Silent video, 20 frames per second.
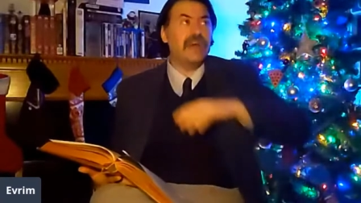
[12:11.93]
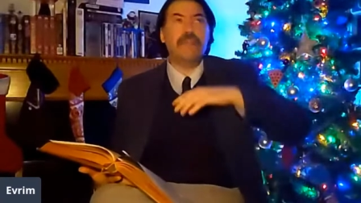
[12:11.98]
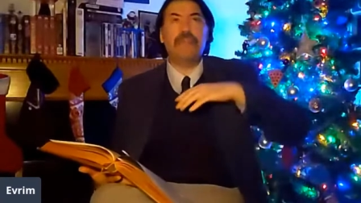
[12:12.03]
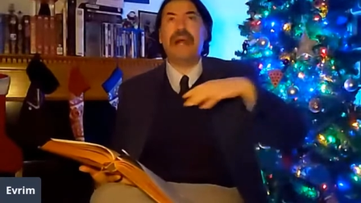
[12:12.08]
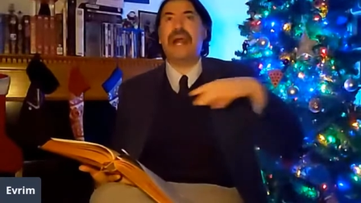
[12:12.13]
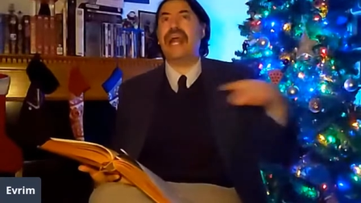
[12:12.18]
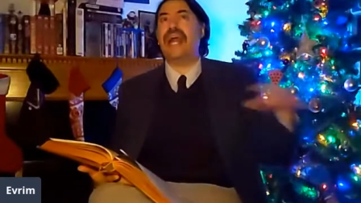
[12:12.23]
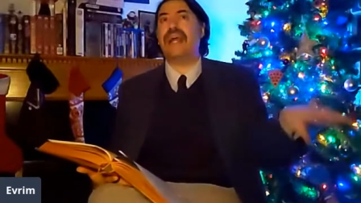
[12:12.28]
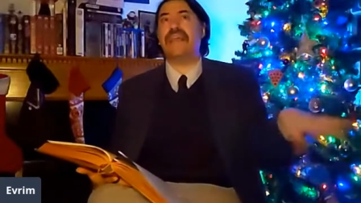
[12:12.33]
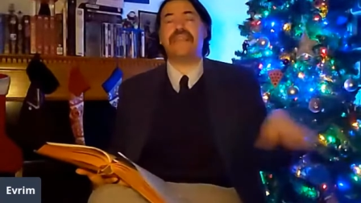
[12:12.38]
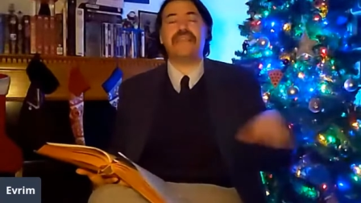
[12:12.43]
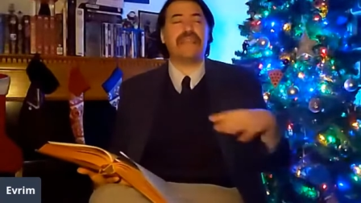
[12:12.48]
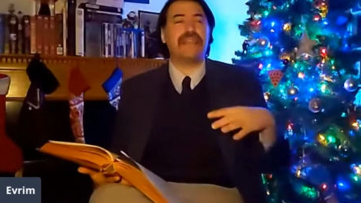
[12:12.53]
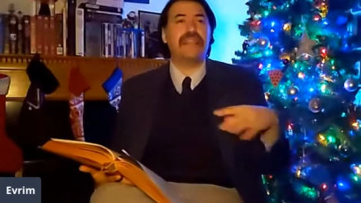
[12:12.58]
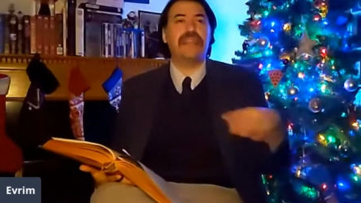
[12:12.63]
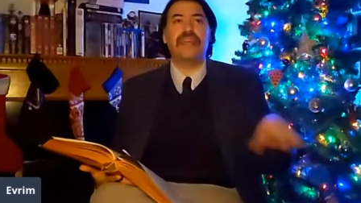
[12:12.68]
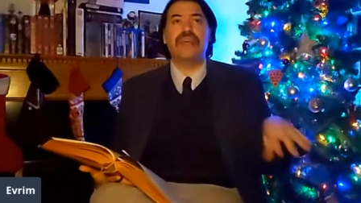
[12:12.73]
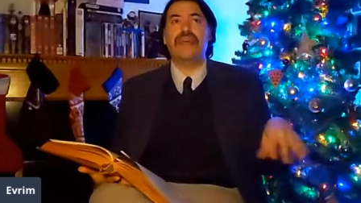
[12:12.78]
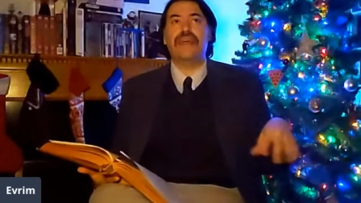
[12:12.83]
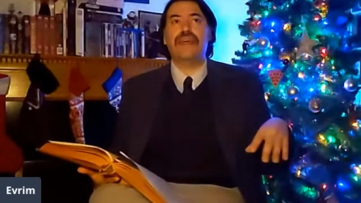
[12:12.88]
path
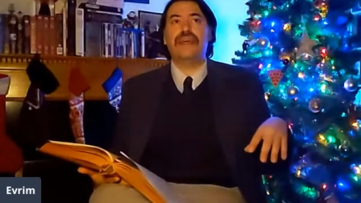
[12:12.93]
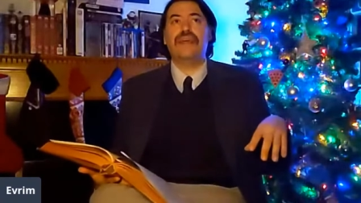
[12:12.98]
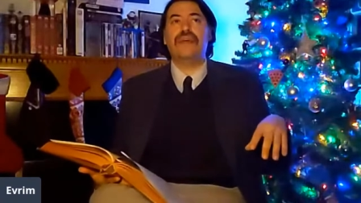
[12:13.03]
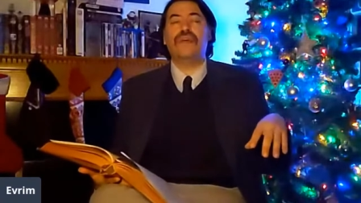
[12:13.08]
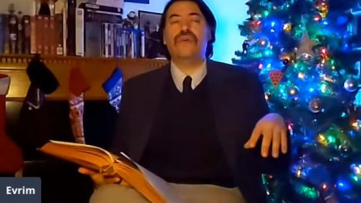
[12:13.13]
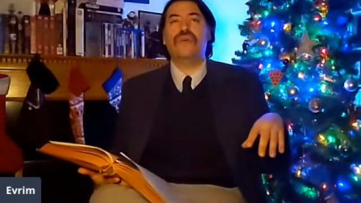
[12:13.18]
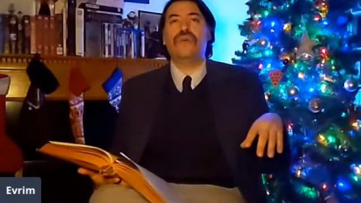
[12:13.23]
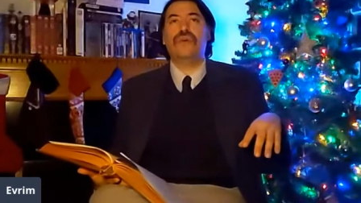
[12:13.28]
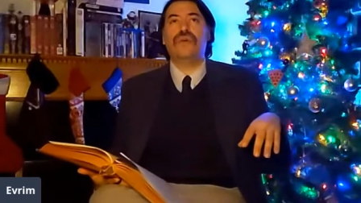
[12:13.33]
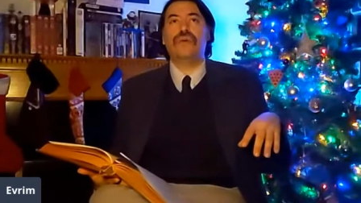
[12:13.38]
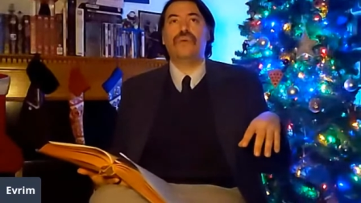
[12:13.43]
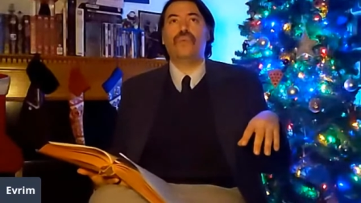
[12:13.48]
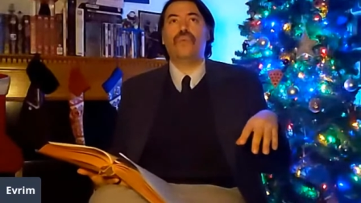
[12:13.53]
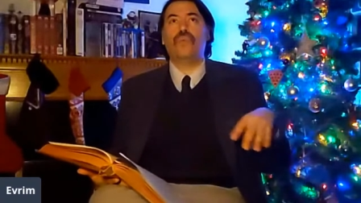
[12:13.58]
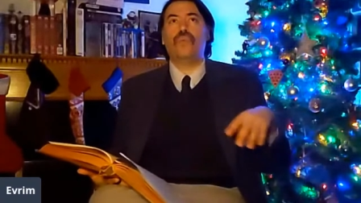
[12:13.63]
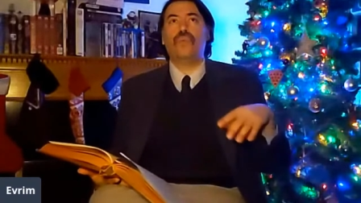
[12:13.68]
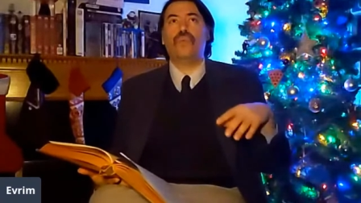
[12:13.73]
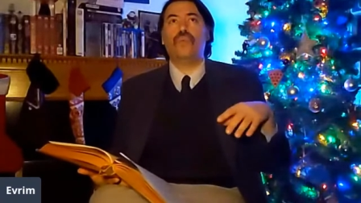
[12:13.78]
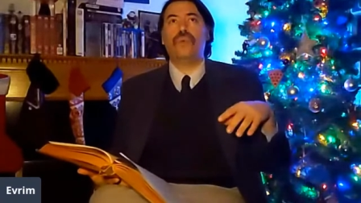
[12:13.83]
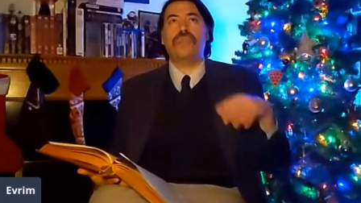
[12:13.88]

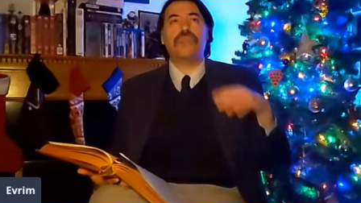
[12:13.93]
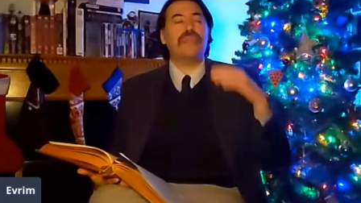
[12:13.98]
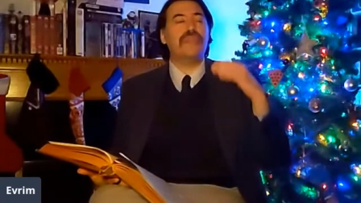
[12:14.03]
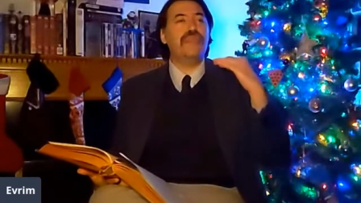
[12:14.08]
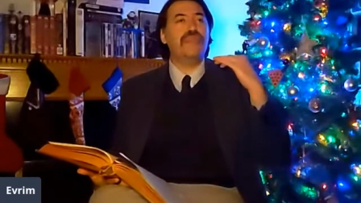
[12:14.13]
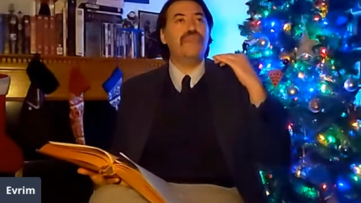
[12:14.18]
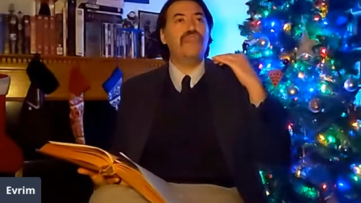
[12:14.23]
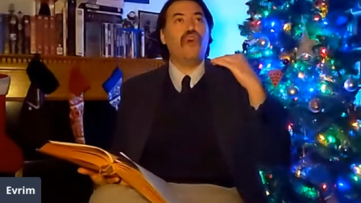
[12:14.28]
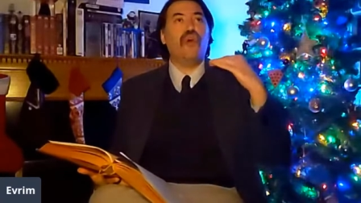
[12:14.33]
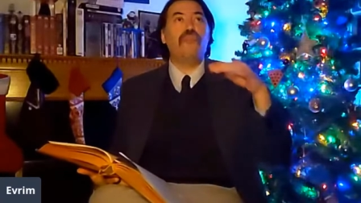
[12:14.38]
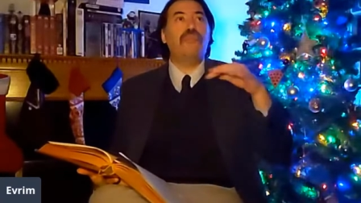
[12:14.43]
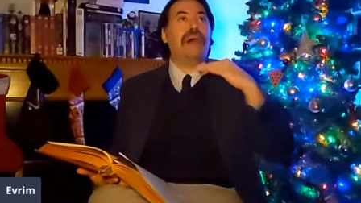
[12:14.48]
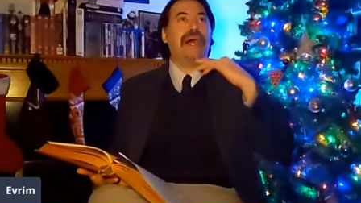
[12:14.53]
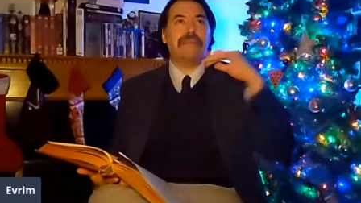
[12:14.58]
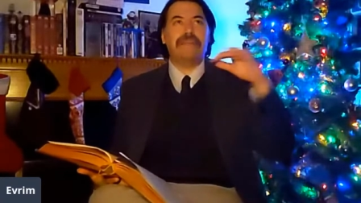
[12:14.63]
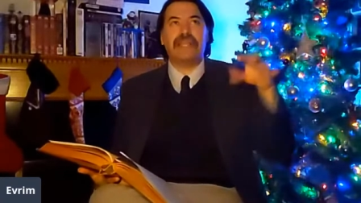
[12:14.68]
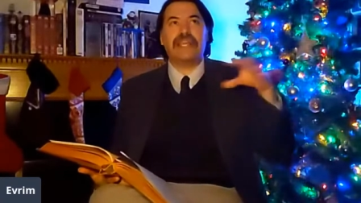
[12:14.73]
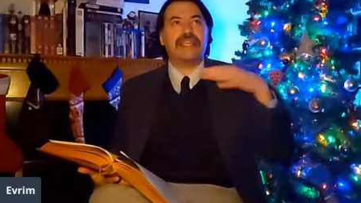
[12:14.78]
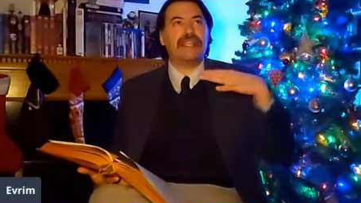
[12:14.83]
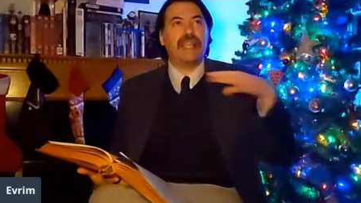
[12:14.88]
with no
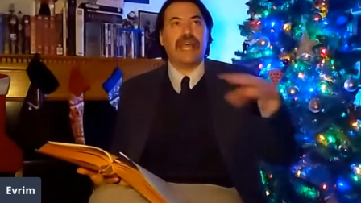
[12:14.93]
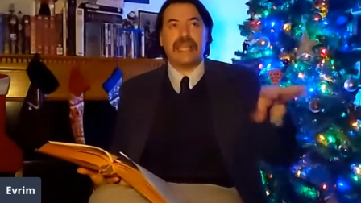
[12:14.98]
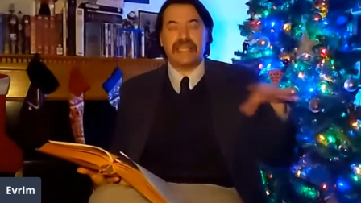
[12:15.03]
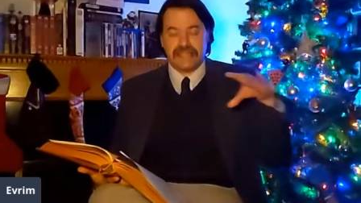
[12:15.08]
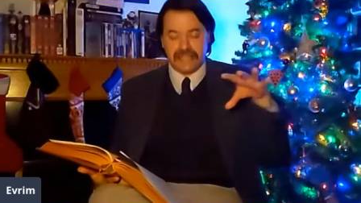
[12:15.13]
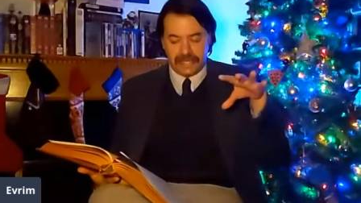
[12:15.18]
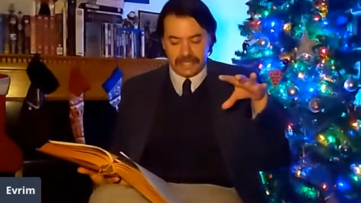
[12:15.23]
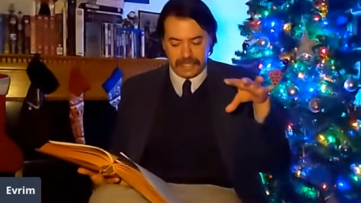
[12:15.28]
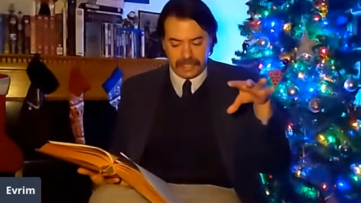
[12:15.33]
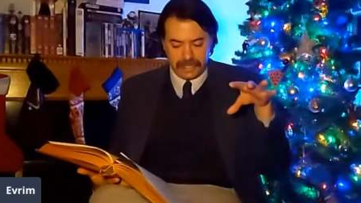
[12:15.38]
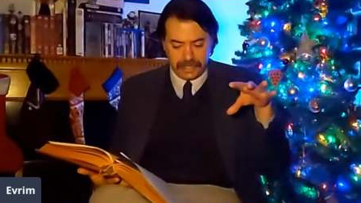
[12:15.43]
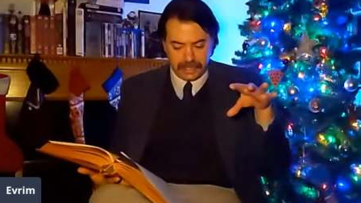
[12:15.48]
public lighting,